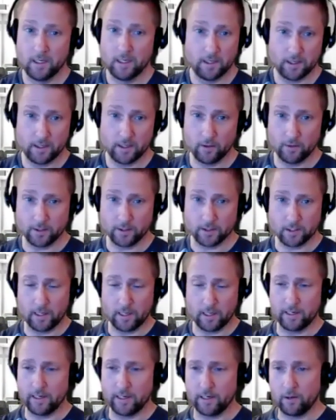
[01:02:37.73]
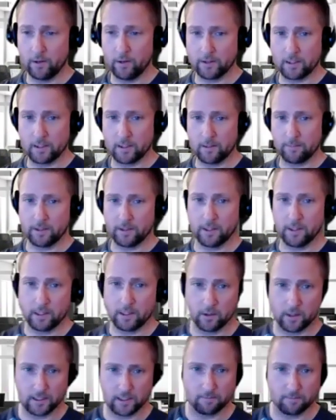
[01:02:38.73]
you know, this is, I know this is something that
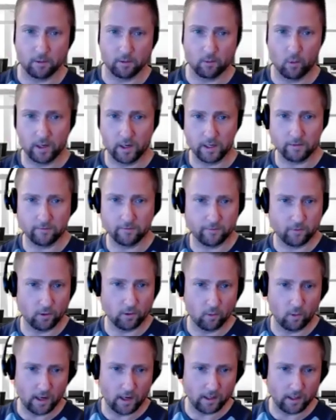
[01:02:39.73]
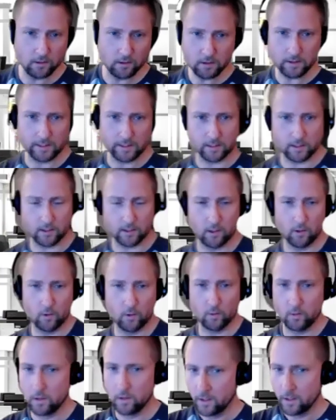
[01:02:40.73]
you guys have been wanting for a while. And
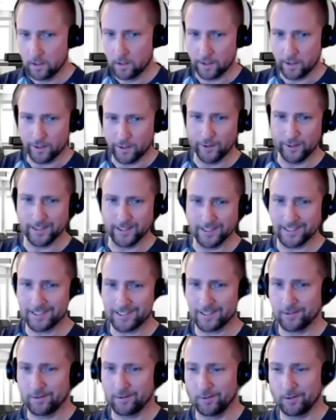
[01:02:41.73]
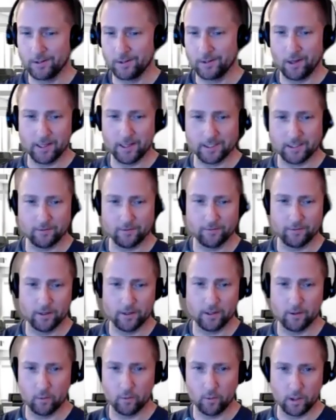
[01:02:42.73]
so here it is. Lots of
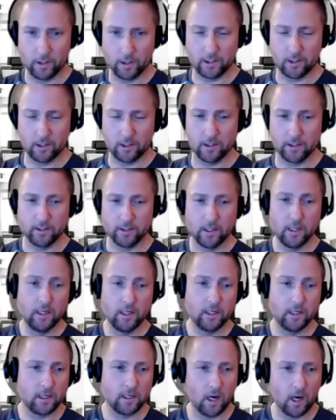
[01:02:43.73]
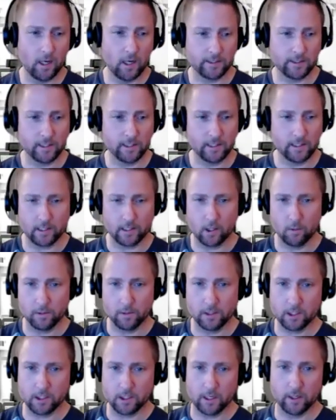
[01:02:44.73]
uh, really good content that Kobi
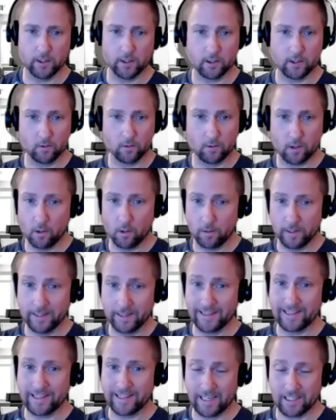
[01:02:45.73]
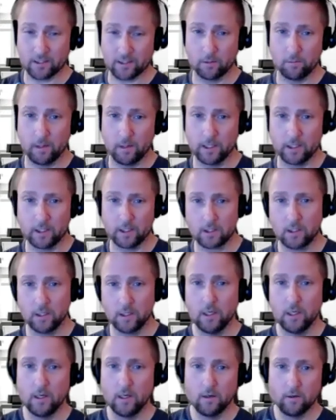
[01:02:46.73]
shared. So, Kobi, thanks so much
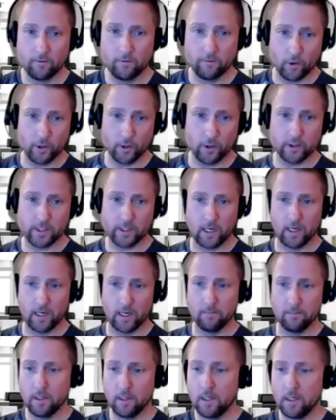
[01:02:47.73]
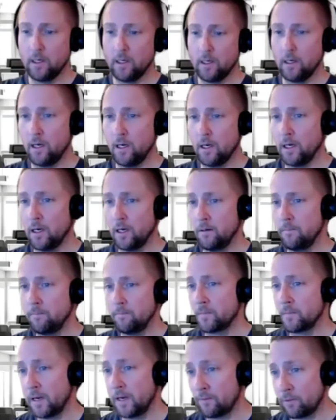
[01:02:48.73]
thank for you. your time. Uh,
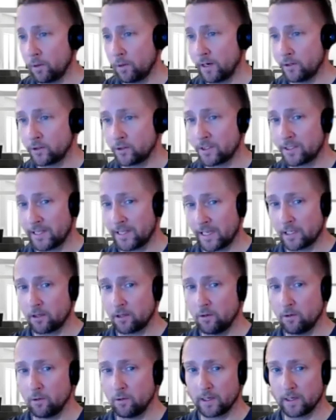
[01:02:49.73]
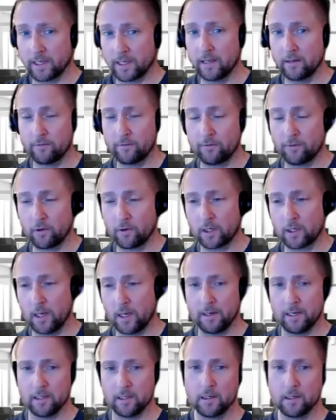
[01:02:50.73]
everyone else, thank you again for
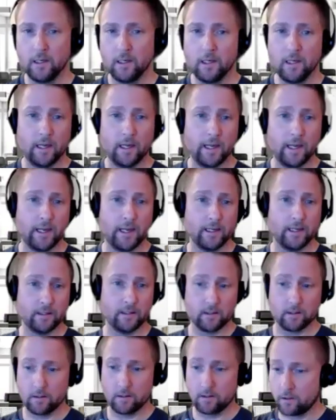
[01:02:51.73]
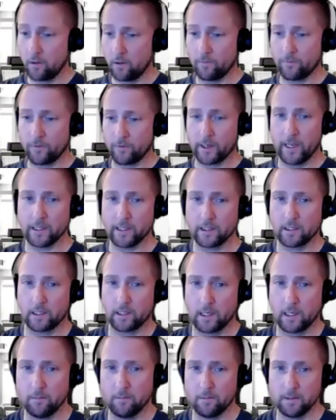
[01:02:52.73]
coming. And don't forget to
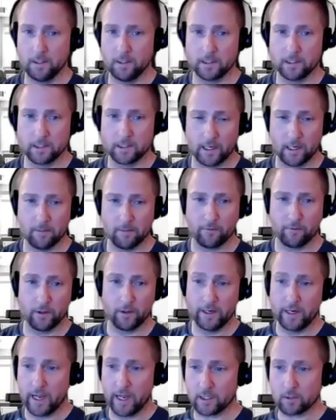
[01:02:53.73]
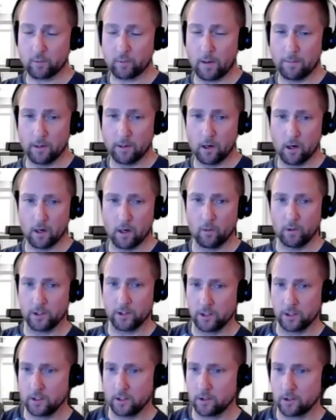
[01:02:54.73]
come and sign up for the next webinar,
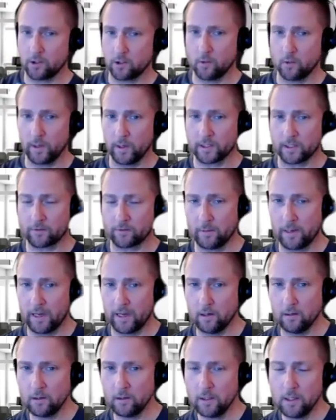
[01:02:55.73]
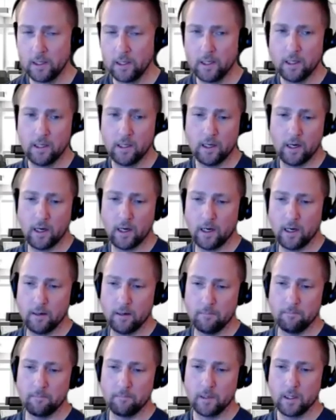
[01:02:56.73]
which is two weeks from now.
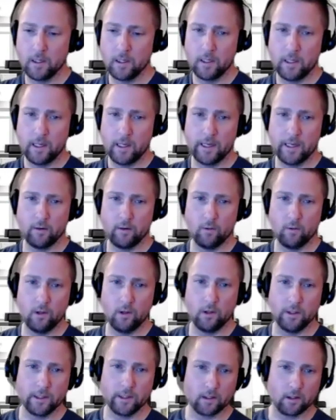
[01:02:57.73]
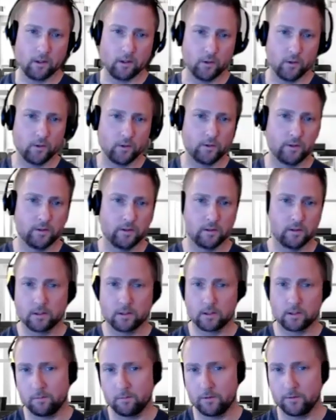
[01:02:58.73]
Um, and it will include
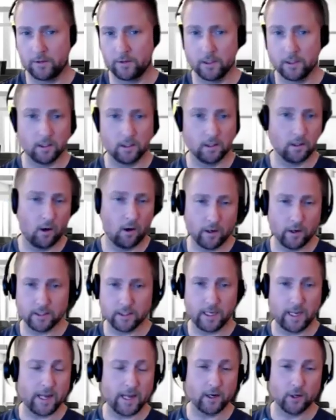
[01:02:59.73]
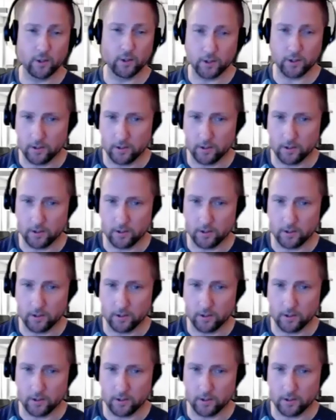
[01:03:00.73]
some of the hardest hitters